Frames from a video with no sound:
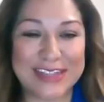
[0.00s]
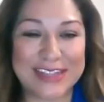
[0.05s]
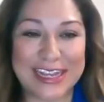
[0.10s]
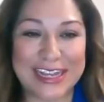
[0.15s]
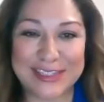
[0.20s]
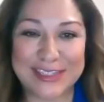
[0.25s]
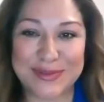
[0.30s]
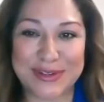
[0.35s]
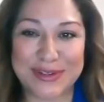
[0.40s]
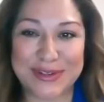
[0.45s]

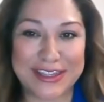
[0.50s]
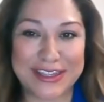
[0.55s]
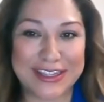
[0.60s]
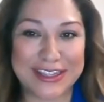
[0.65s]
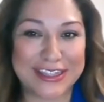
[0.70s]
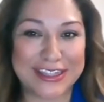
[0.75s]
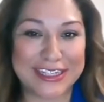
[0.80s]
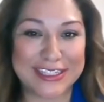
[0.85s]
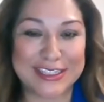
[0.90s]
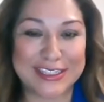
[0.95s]
That's one of the
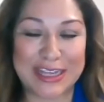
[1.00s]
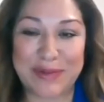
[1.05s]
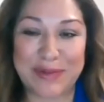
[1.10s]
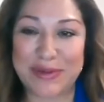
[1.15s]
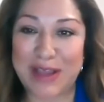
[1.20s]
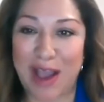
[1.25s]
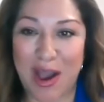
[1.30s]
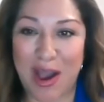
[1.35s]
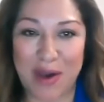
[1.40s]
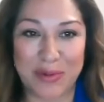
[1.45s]
things that
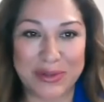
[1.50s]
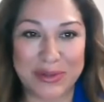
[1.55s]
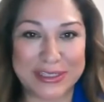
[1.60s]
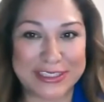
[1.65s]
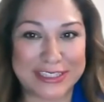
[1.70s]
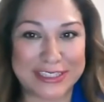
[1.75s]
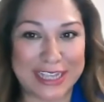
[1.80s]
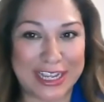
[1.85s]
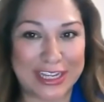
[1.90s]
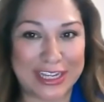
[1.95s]
we
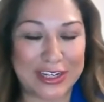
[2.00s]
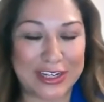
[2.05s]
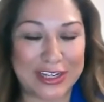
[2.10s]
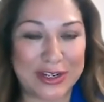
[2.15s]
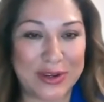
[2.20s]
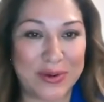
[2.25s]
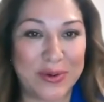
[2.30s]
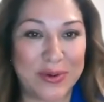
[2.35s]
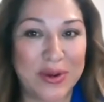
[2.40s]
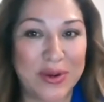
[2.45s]
always say, you
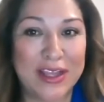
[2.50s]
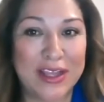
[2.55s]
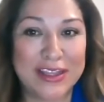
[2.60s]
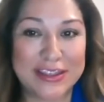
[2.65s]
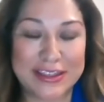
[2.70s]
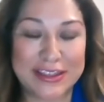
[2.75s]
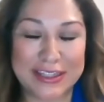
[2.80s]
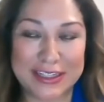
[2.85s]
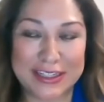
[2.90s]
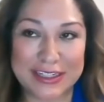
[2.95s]
know,
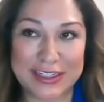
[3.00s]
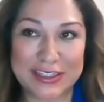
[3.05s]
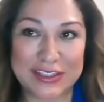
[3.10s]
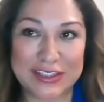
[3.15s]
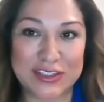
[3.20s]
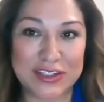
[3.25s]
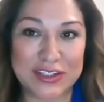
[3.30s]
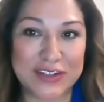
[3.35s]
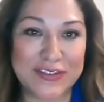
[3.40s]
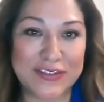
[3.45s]
the
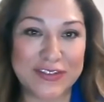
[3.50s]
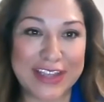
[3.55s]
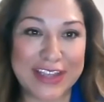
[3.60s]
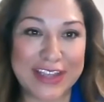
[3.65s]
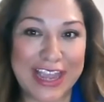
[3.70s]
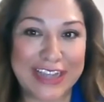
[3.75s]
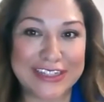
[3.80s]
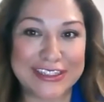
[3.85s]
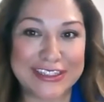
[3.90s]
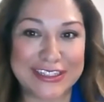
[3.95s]

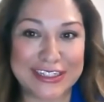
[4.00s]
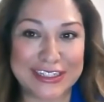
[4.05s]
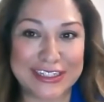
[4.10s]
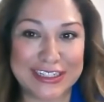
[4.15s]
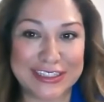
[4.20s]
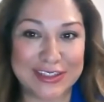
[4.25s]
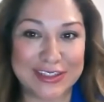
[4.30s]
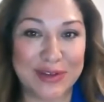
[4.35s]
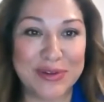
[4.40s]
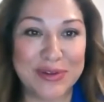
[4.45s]
certification
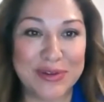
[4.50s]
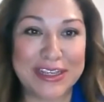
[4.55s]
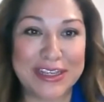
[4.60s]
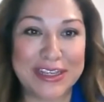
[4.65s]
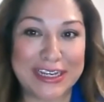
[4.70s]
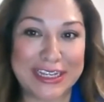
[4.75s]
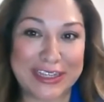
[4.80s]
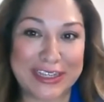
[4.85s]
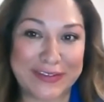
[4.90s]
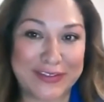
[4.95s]
is only
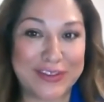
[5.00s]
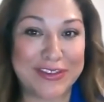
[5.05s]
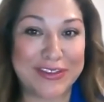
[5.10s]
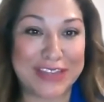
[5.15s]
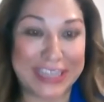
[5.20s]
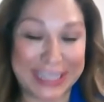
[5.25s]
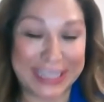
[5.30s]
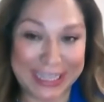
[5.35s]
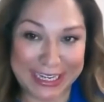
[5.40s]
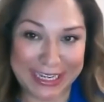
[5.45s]
going to give you
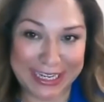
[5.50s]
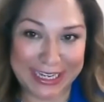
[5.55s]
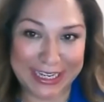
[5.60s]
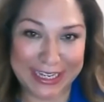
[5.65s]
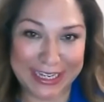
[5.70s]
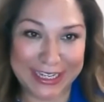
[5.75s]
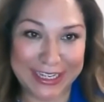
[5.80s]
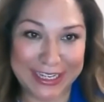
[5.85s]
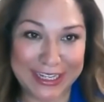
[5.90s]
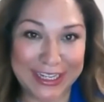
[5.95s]
the key.